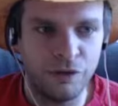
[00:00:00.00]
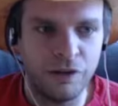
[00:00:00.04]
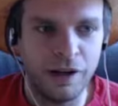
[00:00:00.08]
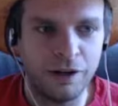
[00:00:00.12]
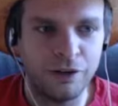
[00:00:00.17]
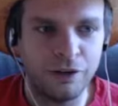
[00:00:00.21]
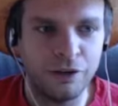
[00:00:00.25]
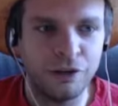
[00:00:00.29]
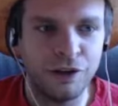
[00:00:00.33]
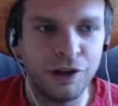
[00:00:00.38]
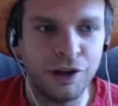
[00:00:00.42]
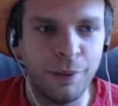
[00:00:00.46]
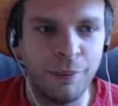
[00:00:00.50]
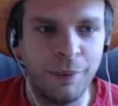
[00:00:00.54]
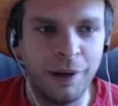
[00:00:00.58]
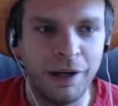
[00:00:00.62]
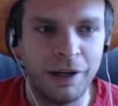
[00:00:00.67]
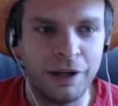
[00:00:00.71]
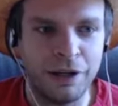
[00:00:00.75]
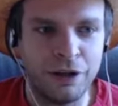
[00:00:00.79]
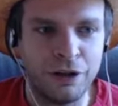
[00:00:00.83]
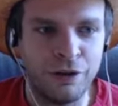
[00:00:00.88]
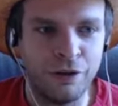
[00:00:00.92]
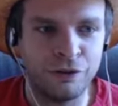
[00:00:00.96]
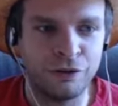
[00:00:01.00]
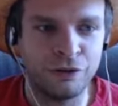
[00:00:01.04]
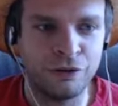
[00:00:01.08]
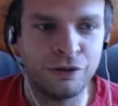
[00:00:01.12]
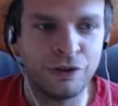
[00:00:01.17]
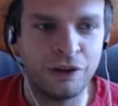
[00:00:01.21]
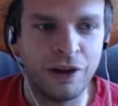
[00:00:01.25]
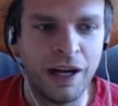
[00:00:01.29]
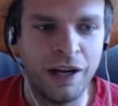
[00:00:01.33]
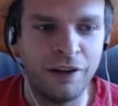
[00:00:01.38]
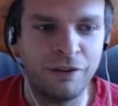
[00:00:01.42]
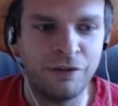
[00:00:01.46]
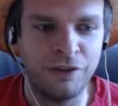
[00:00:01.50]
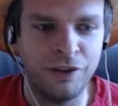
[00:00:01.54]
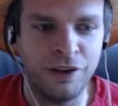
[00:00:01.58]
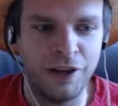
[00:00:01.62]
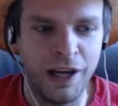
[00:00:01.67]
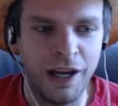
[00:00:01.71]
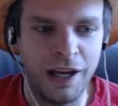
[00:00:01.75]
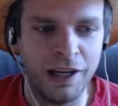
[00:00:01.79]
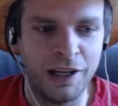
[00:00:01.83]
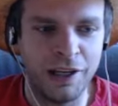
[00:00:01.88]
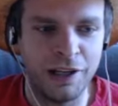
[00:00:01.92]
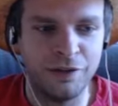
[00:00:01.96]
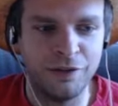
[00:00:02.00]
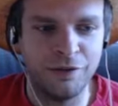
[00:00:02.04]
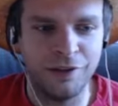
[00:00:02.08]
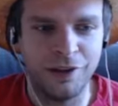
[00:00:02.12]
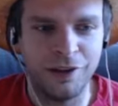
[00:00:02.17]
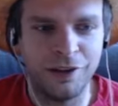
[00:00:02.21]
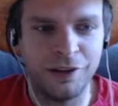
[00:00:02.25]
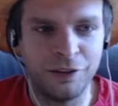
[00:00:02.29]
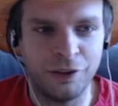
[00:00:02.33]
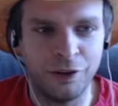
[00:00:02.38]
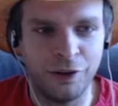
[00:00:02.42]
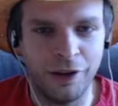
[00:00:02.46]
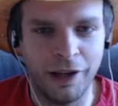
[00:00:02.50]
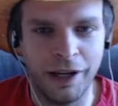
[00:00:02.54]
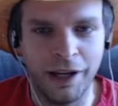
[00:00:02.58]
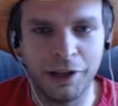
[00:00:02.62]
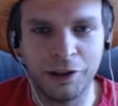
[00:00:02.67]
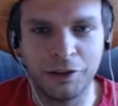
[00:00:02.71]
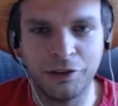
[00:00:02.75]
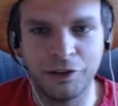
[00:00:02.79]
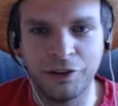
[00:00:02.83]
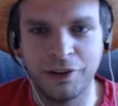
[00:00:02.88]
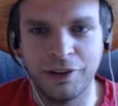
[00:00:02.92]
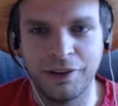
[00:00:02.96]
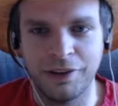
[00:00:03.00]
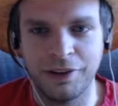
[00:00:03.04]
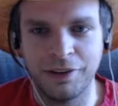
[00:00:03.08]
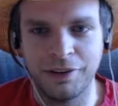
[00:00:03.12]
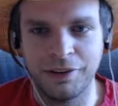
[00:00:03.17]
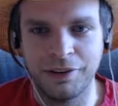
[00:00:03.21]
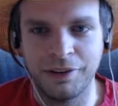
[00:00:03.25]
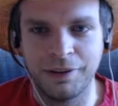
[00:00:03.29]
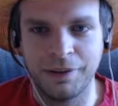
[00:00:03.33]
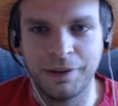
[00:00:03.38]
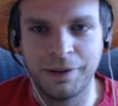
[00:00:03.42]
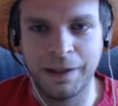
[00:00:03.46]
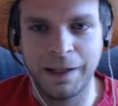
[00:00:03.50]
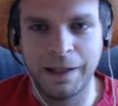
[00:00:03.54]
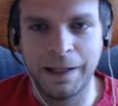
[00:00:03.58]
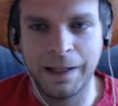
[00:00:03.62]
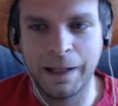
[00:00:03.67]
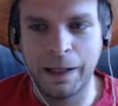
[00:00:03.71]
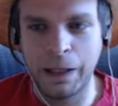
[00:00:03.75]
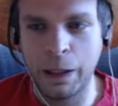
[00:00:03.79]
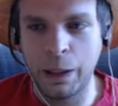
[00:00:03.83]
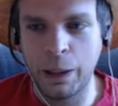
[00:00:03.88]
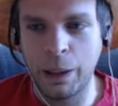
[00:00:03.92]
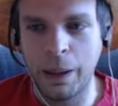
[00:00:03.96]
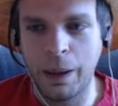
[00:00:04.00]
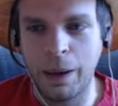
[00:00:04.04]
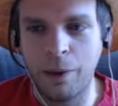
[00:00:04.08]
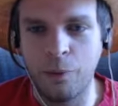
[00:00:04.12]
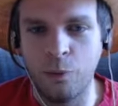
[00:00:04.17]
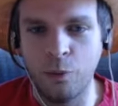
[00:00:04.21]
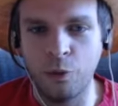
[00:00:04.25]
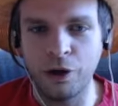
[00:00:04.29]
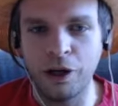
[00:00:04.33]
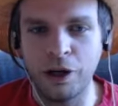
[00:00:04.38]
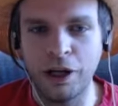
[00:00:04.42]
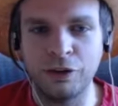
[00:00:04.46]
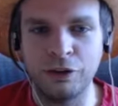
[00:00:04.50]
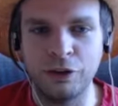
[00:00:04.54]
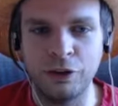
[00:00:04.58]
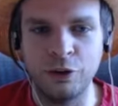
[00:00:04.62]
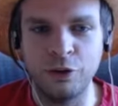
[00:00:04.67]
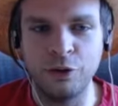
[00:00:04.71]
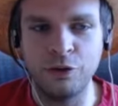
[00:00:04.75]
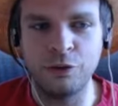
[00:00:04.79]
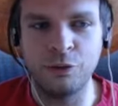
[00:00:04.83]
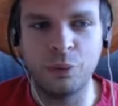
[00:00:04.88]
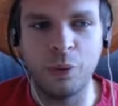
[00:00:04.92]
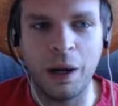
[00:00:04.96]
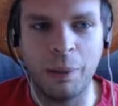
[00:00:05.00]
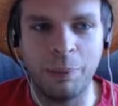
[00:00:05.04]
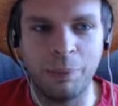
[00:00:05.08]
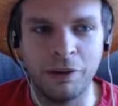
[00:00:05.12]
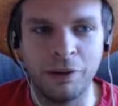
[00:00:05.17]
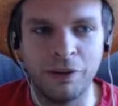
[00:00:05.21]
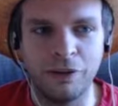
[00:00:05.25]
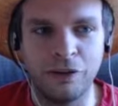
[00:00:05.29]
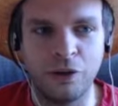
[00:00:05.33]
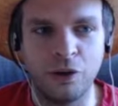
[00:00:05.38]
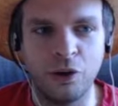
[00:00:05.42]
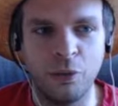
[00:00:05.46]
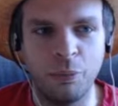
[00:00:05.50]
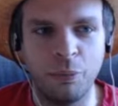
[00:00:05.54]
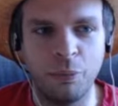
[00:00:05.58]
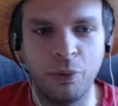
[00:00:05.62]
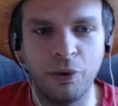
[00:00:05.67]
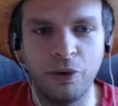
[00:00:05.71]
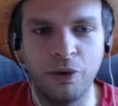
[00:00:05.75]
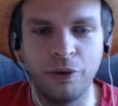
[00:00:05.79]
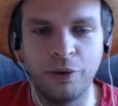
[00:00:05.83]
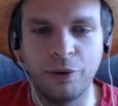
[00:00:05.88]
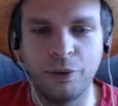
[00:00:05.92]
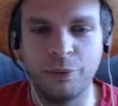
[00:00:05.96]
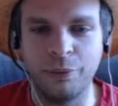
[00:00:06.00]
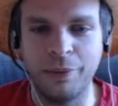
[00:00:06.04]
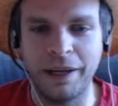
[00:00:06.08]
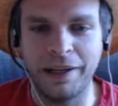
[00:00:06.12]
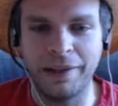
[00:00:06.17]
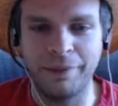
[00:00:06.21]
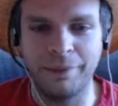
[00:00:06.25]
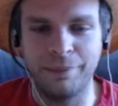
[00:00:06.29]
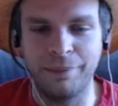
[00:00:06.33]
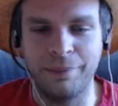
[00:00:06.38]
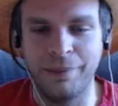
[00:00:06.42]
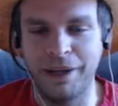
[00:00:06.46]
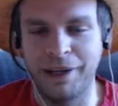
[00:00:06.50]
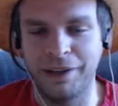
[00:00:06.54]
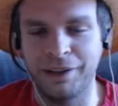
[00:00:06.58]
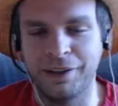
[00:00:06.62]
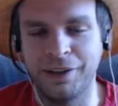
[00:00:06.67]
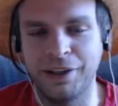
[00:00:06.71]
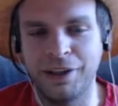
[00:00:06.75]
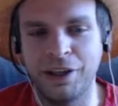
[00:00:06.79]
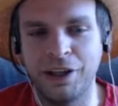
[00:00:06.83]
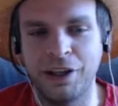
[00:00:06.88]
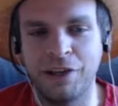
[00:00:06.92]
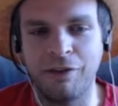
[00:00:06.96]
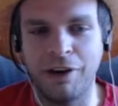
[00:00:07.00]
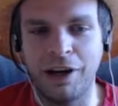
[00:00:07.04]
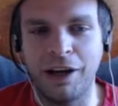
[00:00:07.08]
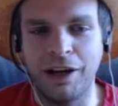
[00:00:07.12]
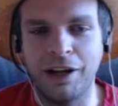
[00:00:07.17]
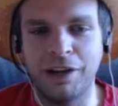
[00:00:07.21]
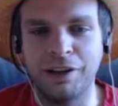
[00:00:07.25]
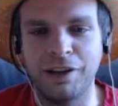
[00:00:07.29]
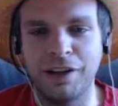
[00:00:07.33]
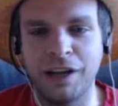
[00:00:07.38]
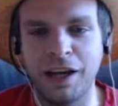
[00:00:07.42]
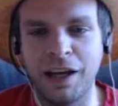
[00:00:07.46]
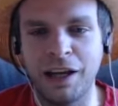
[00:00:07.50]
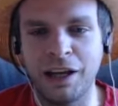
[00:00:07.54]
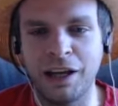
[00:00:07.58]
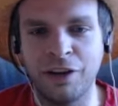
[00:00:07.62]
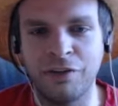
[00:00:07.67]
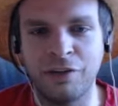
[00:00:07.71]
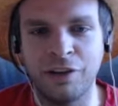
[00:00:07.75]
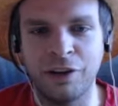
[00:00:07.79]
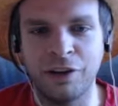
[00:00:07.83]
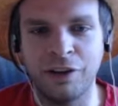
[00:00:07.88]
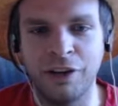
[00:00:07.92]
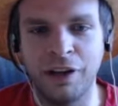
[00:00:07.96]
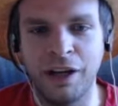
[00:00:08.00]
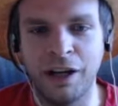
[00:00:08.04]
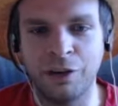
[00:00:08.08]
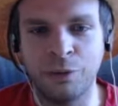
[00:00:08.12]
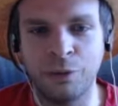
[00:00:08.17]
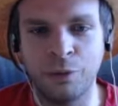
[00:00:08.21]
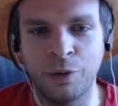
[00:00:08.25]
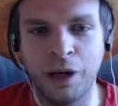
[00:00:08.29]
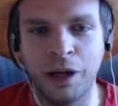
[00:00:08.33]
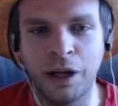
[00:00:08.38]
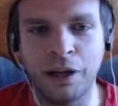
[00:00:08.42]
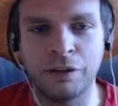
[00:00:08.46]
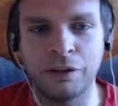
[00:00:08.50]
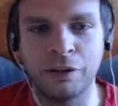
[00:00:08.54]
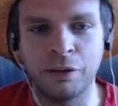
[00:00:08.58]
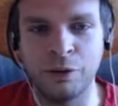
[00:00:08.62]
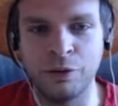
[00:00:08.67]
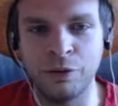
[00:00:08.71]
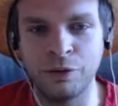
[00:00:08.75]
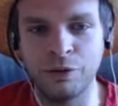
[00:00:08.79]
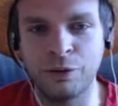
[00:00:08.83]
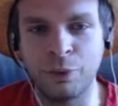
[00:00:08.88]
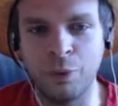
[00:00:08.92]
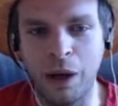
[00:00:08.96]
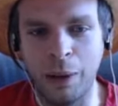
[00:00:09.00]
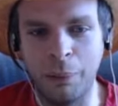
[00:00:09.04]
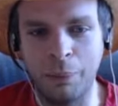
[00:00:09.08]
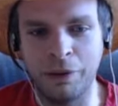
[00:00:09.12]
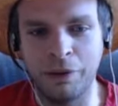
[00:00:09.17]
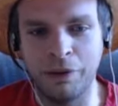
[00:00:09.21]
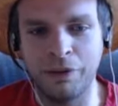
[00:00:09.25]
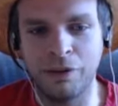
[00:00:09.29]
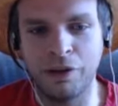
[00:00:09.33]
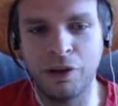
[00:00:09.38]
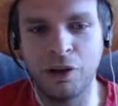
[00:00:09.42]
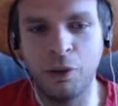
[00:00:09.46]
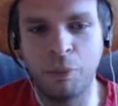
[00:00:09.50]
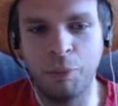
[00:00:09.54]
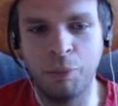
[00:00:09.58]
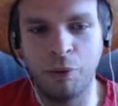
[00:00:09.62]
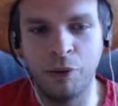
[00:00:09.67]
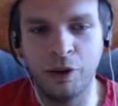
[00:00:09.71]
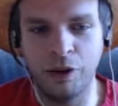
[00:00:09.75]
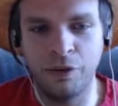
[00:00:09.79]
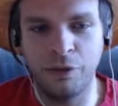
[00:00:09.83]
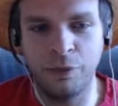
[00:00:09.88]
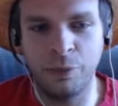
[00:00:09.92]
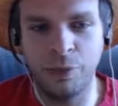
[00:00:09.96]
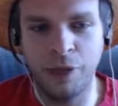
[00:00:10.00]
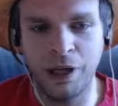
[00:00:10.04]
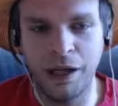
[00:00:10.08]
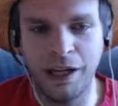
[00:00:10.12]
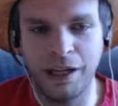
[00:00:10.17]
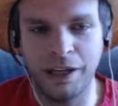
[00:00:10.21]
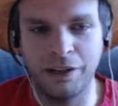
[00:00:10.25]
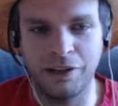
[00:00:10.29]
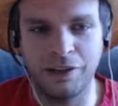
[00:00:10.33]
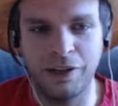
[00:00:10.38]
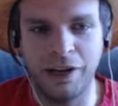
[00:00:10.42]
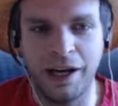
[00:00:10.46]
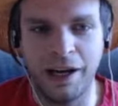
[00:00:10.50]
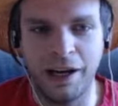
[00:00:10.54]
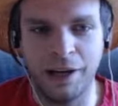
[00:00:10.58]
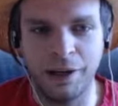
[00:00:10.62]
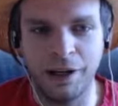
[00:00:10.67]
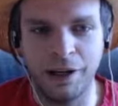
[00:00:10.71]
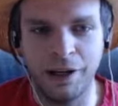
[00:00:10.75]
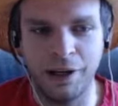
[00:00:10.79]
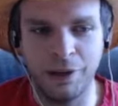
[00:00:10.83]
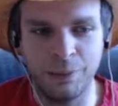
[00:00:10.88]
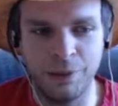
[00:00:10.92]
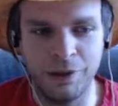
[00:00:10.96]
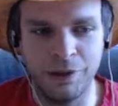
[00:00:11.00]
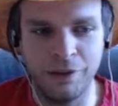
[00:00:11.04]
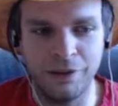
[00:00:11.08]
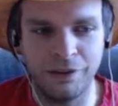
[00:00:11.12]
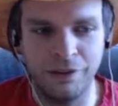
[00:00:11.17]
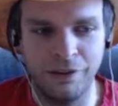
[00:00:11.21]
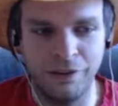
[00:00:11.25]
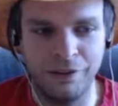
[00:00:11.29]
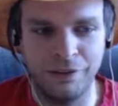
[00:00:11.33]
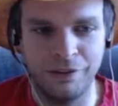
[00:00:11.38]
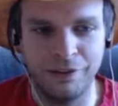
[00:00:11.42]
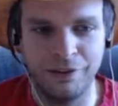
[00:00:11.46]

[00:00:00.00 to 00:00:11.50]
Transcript: I could get my character to have negative intellect? Would I lose weapon skill point? Oh, man. If I had negative intellect, would I lose weapon skill points when I attack enemies?